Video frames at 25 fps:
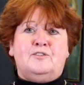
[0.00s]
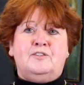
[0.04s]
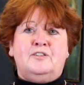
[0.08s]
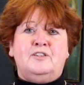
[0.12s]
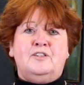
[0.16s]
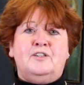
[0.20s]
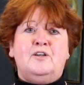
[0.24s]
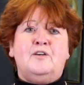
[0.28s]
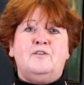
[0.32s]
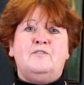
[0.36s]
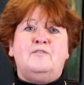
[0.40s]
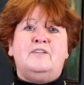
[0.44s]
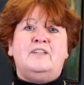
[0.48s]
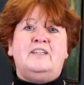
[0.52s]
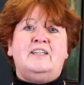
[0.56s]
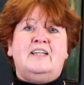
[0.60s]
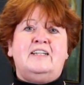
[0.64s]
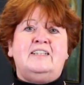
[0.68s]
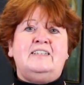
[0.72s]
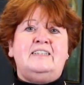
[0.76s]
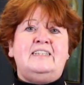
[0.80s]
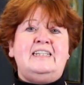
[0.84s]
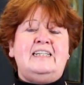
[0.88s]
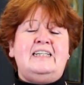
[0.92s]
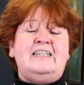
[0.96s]
to
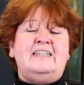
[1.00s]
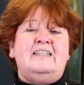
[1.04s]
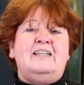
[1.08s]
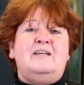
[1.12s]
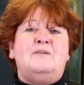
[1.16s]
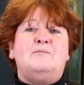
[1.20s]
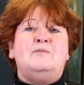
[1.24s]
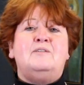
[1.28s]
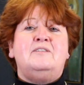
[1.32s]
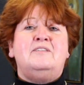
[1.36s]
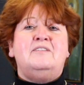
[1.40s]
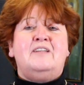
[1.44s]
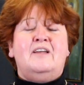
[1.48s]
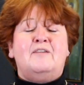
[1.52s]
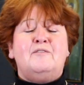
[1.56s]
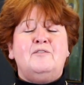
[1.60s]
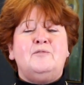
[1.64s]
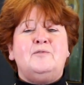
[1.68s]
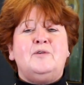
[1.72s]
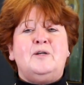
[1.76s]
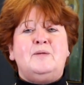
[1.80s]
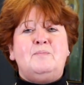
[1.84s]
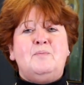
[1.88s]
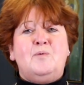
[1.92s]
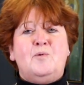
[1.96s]
COVID-19 that was never
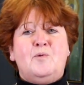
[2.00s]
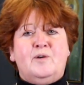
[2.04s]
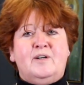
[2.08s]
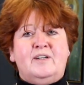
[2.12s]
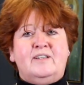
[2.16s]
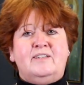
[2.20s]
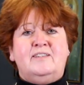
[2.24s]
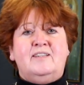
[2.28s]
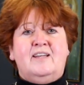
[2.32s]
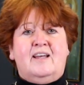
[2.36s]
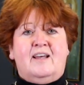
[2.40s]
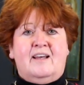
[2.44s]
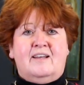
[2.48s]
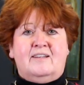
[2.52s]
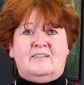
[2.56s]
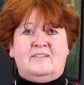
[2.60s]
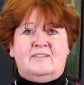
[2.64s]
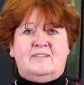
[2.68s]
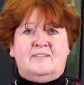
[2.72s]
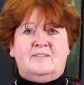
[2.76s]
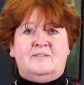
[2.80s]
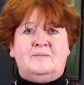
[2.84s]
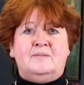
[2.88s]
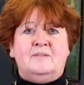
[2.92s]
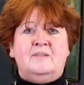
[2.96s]
reported to
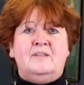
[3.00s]
us.